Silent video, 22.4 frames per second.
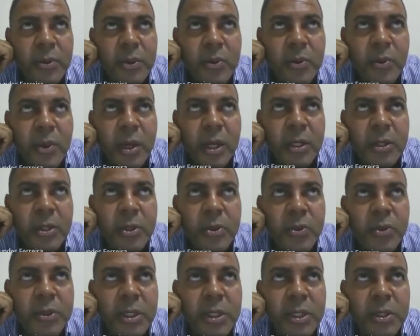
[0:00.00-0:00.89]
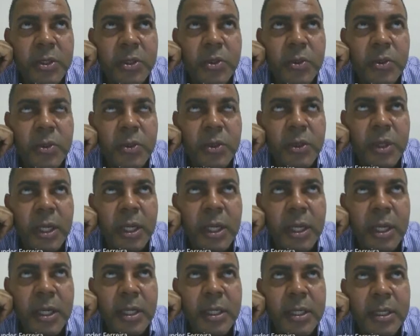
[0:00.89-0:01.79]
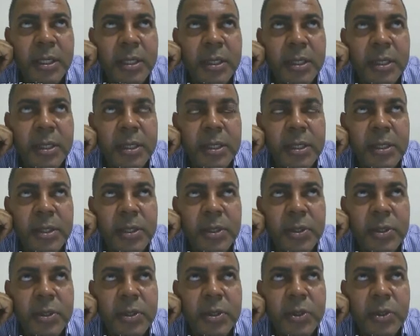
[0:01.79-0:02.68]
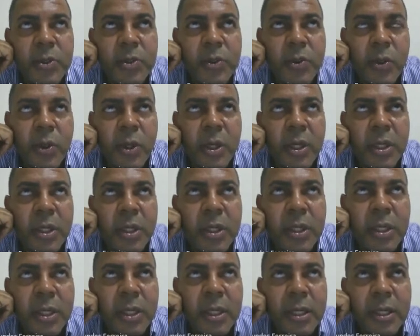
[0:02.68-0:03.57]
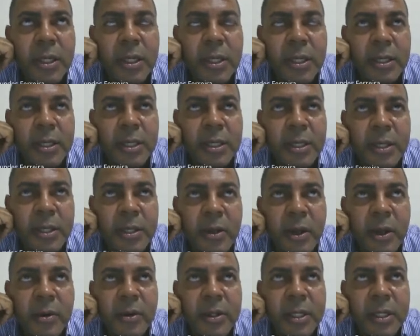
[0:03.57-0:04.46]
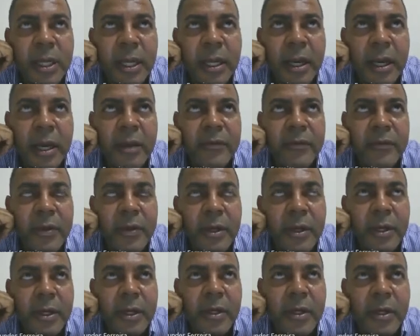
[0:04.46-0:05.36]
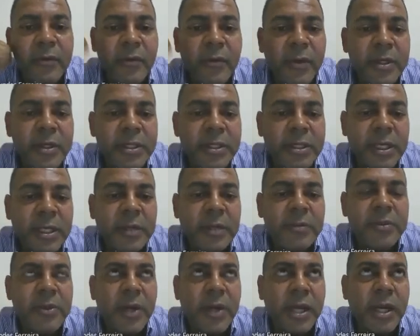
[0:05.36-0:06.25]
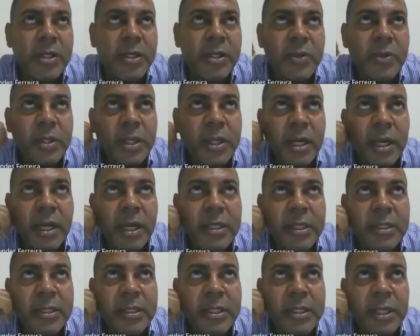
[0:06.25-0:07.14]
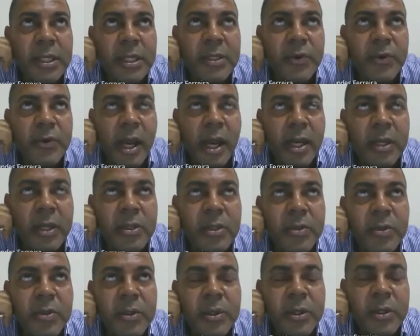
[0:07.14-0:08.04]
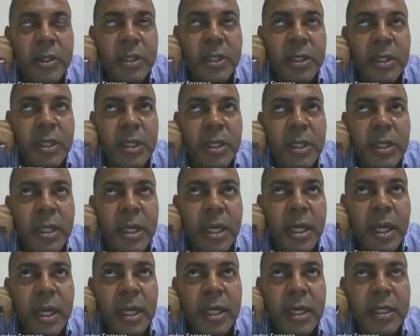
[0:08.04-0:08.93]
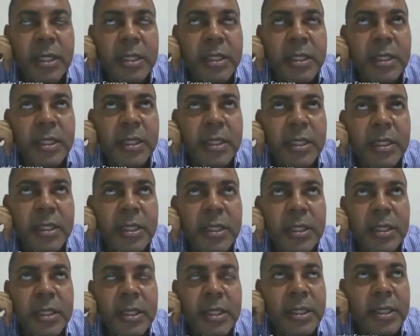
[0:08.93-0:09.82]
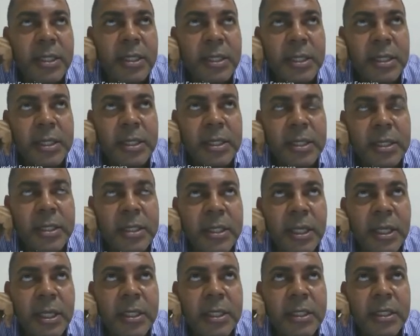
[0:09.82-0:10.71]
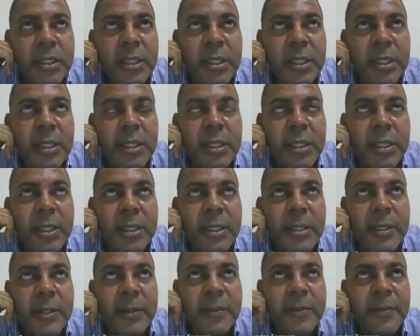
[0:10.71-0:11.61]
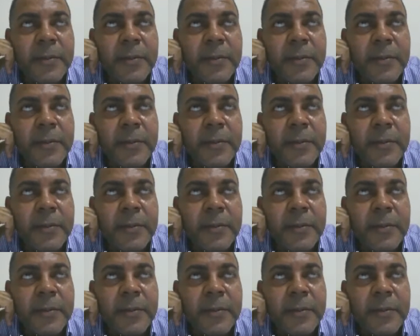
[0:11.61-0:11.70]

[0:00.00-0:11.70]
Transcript: are used to work in our daily life. For instance, try to analyze the attractor and study the